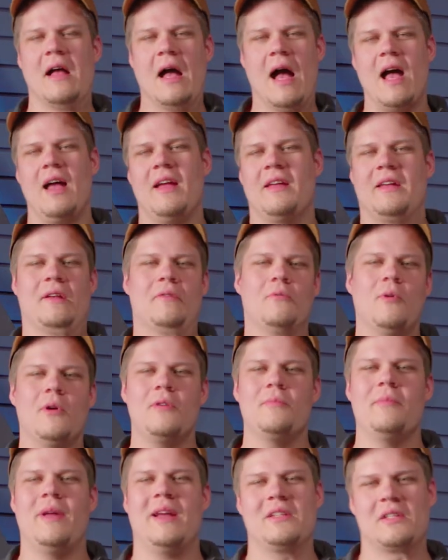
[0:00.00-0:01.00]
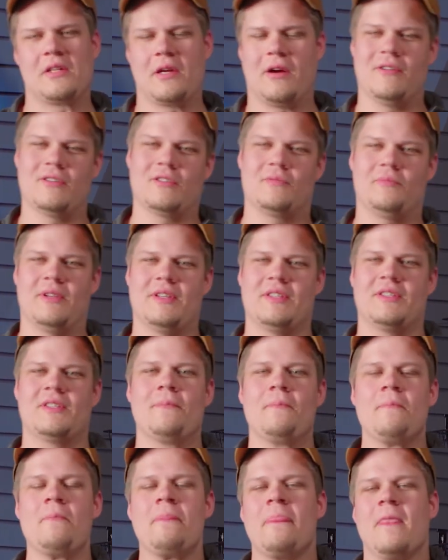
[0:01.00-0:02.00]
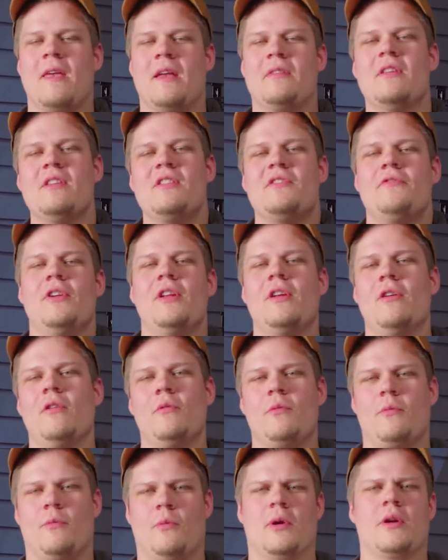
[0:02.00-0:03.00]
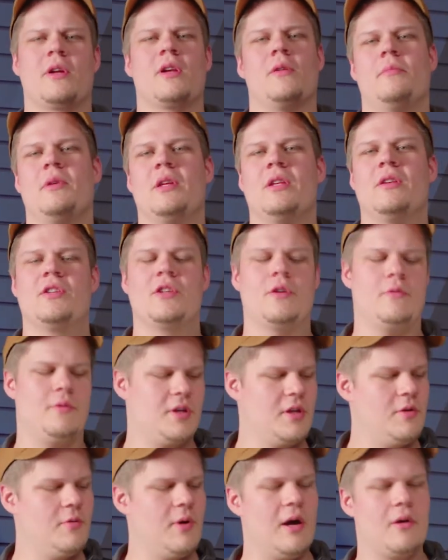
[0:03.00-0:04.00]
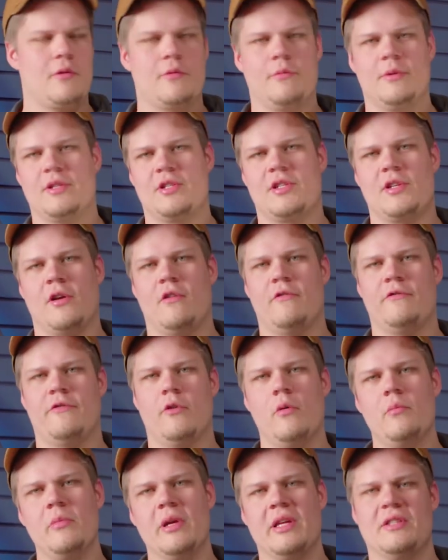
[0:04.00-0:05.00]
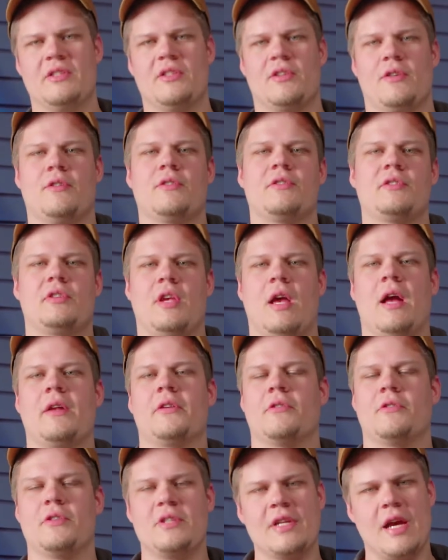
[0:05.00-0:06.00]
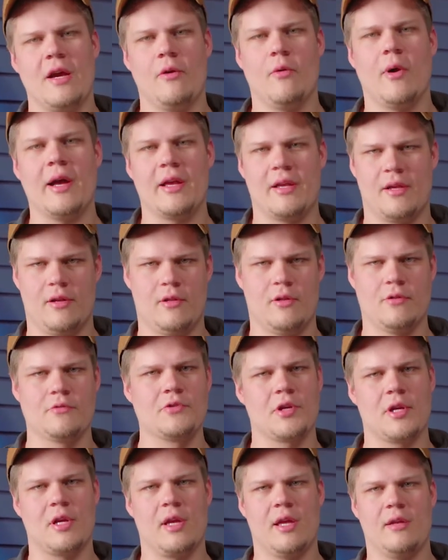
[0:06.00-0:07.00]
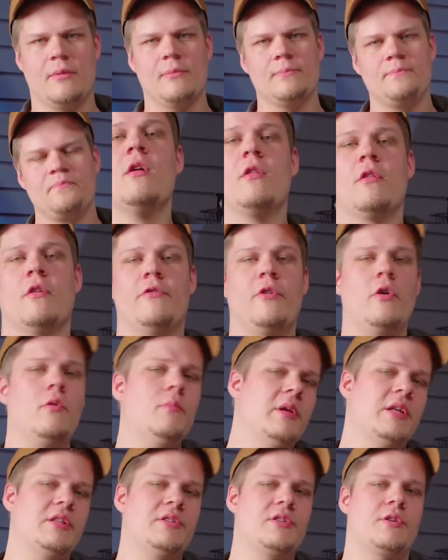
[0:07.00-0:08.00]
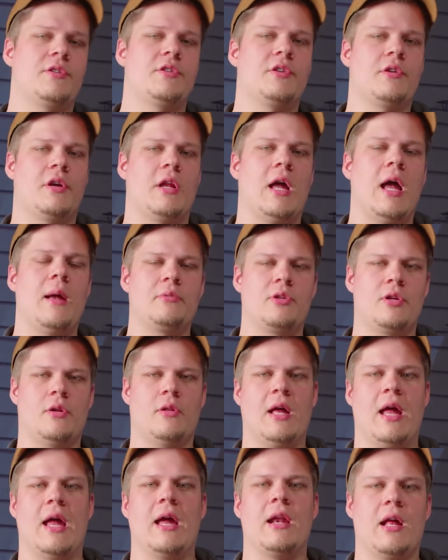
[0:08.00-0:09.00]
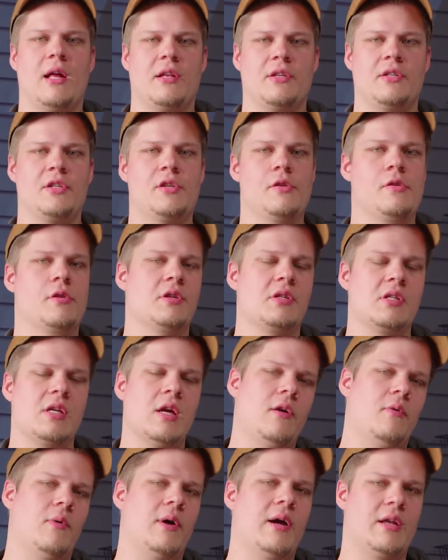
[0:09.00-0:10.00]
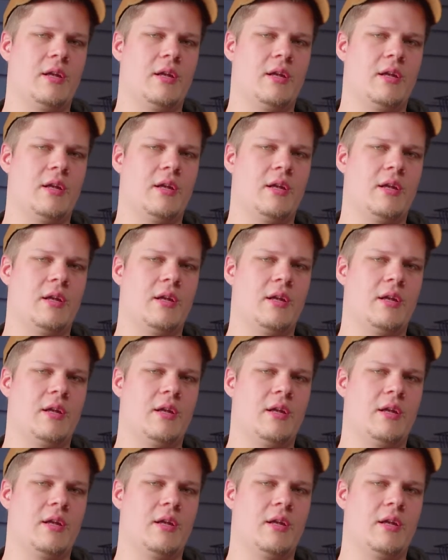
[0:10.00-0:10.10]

Hi, and welcome back to Carl's Place. In this video, we're going to be showing you how to install foam inserts on your DIY enclosure kit. The foam inserts are an optional add-on to your DIY